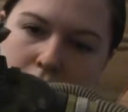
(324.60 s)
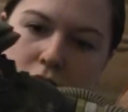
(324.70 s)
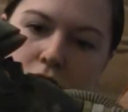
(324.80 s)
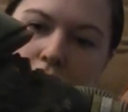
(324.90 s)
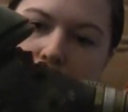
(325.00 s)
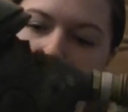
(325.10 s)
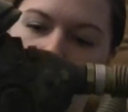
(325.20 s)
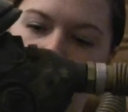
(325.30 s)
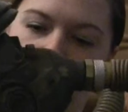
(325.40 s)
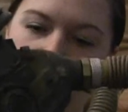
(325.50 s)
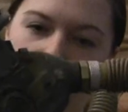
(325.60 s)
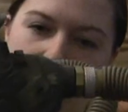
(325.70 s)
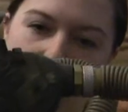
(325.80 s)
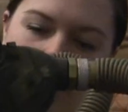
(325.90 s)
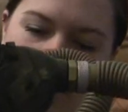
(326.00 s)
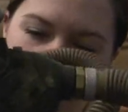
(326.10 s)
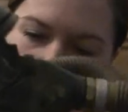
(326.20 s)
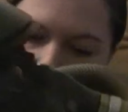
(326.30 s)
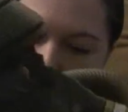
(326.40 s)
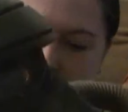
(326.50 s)
although it's really taking off his
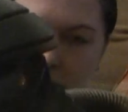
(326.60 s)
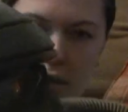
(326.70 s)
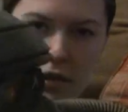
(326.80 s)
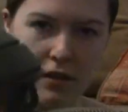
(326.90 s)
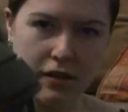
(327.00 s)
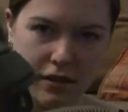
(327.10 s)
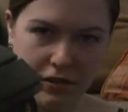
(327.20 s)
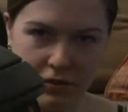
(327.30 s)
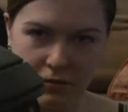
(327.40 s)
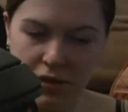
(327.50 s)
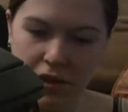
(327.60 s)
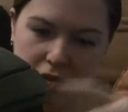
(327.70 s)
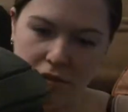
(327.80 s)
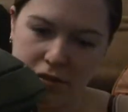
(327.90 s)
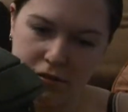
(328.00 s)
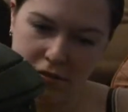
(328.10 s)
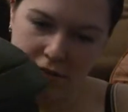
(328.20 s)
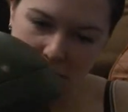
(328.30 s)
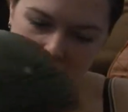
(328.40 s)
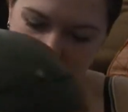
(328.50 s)
head. I'm trying to do this in